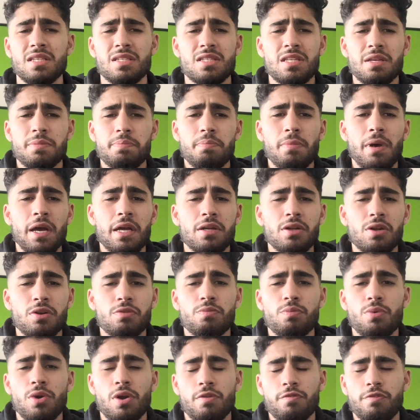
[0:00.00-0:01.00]
tip might not
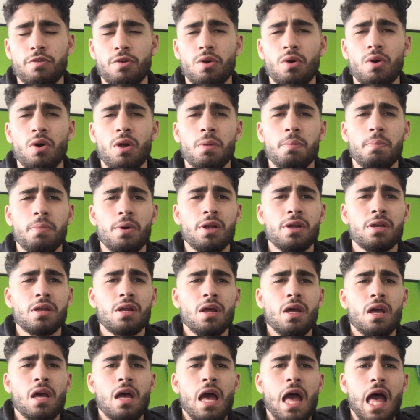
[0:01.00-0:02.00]
work for all, but
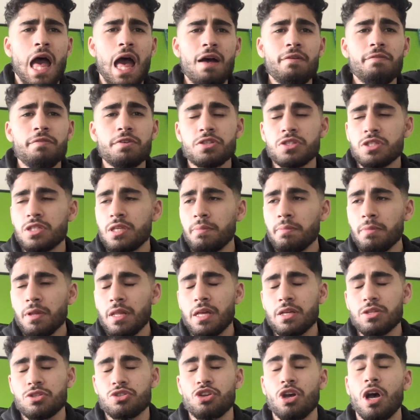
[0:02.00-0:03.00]
have a
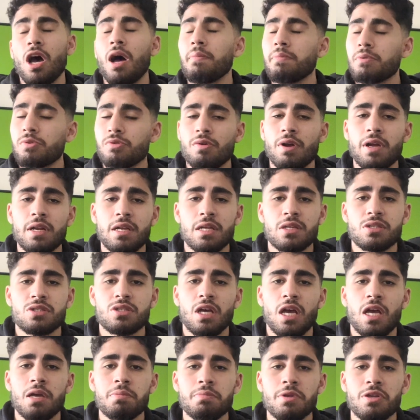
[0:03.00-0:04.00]
similar top grade
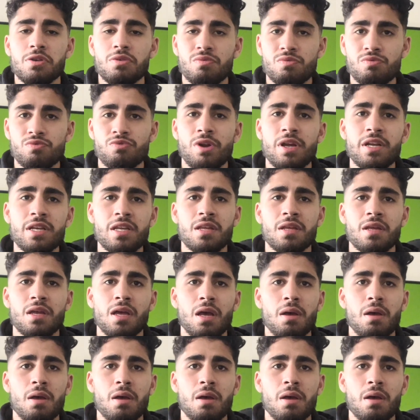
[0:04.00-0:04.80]
assignment ready